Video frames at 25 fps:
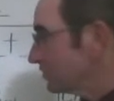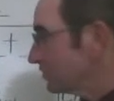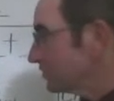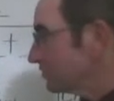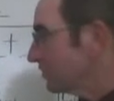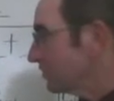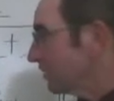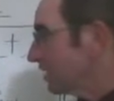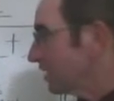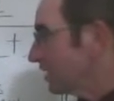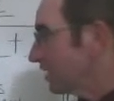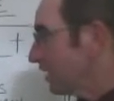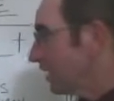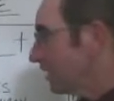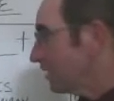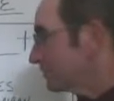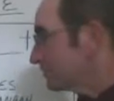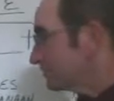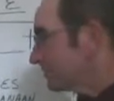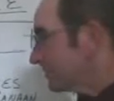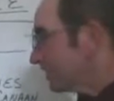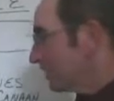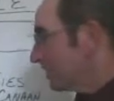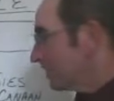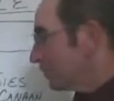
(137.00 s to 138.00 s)
those
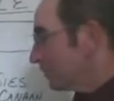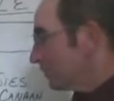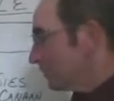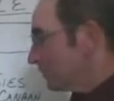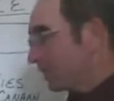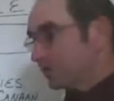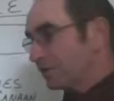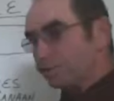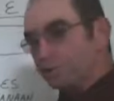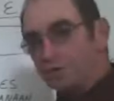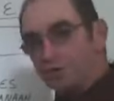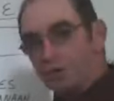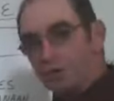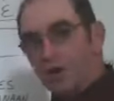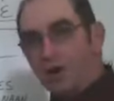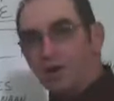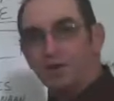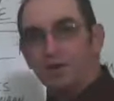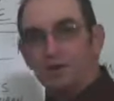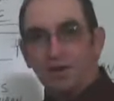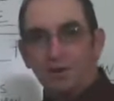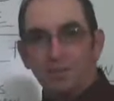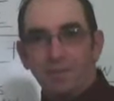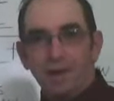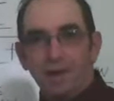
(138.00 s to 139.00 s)
videos because we're
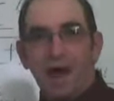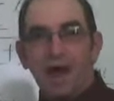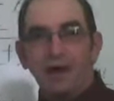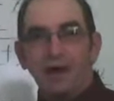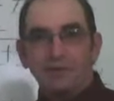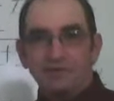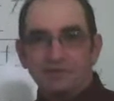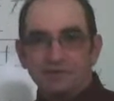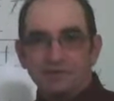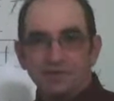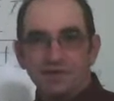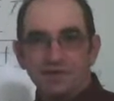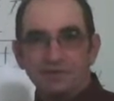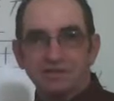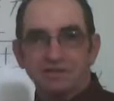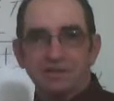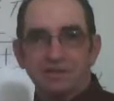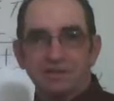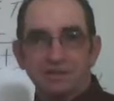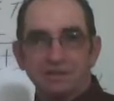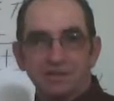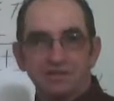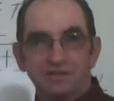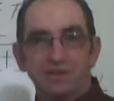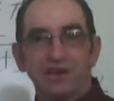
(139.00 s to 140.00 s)
talking about the
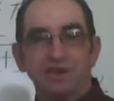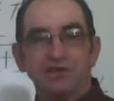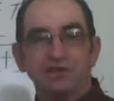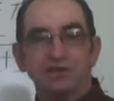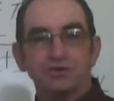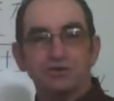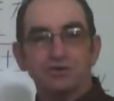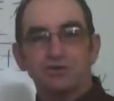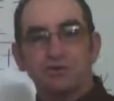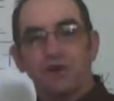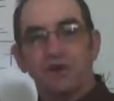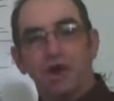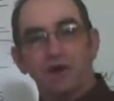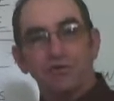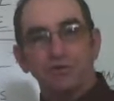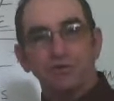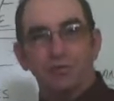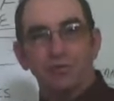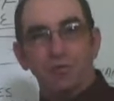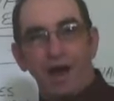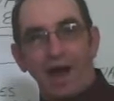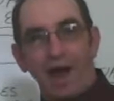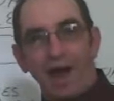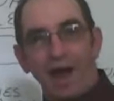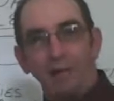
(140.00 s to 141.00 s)
16 divisions of
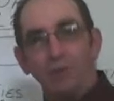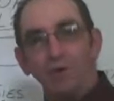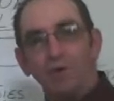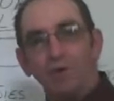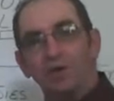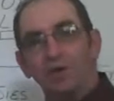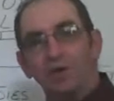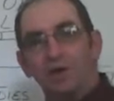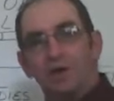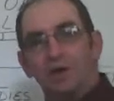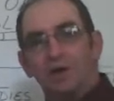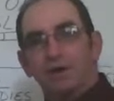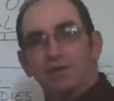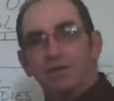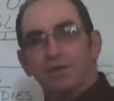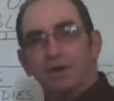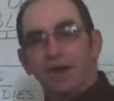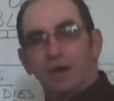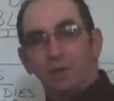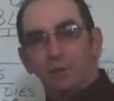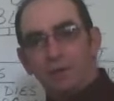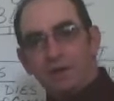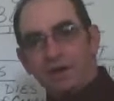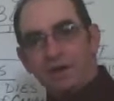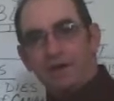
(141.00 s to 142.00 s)
the Bible
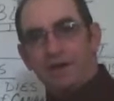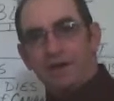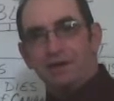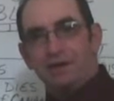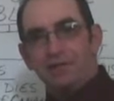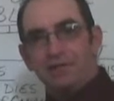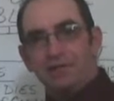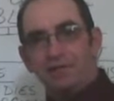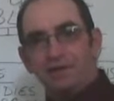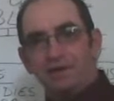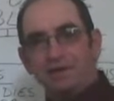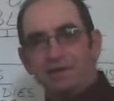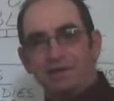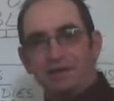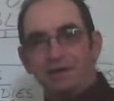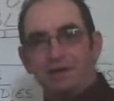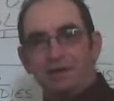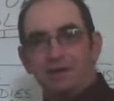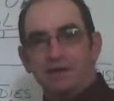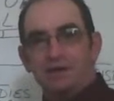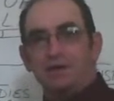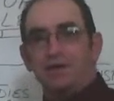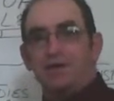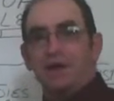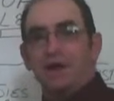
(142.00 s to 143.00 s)
that we can
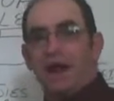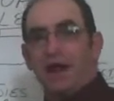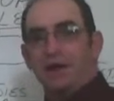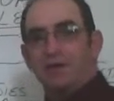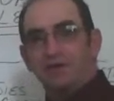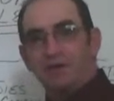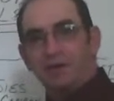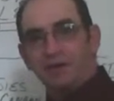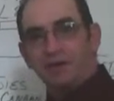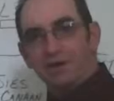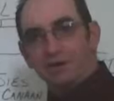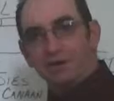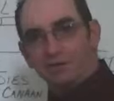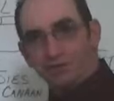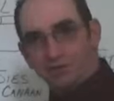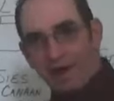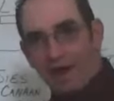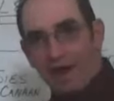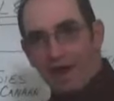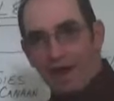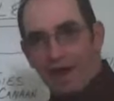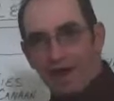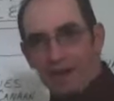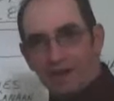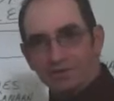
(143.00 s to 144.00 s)
physically
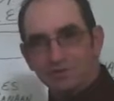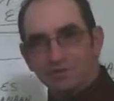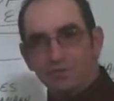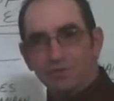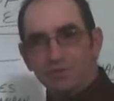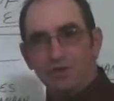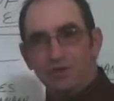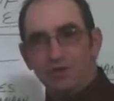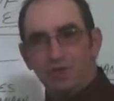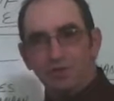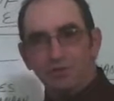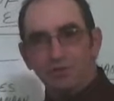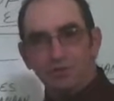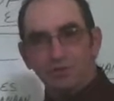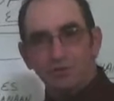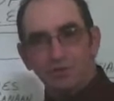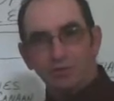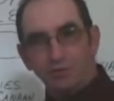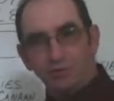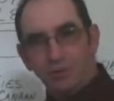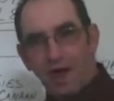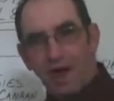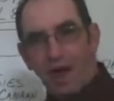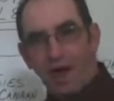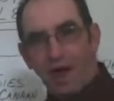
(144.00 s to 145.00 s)
identify as we go through
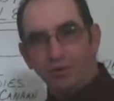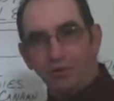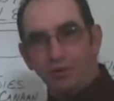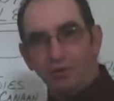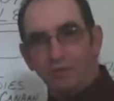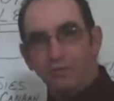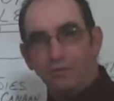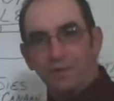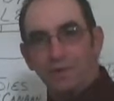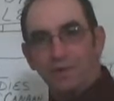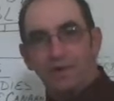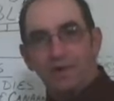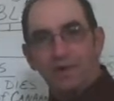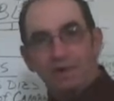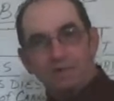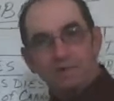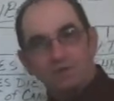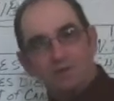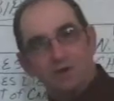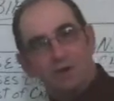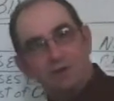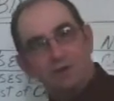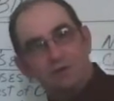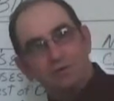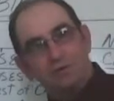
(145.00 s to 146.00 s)
the Bible.
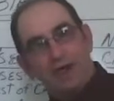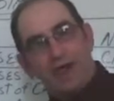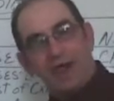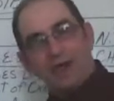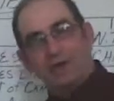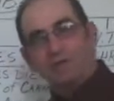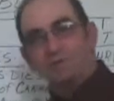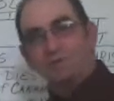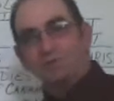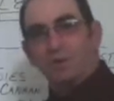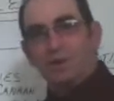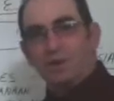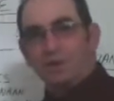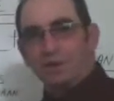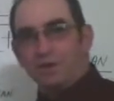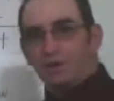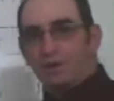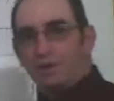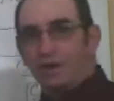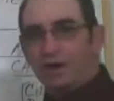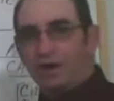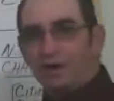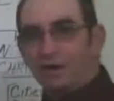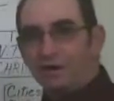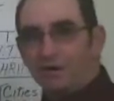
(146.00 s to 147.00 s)
So last week
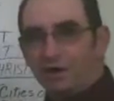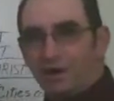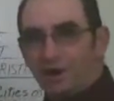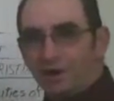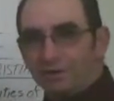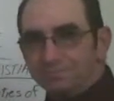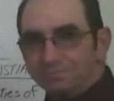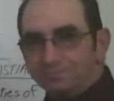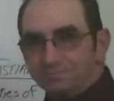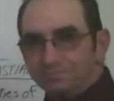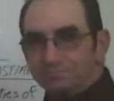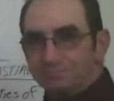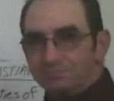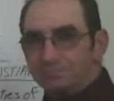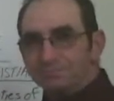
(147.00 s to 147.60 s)
we ended up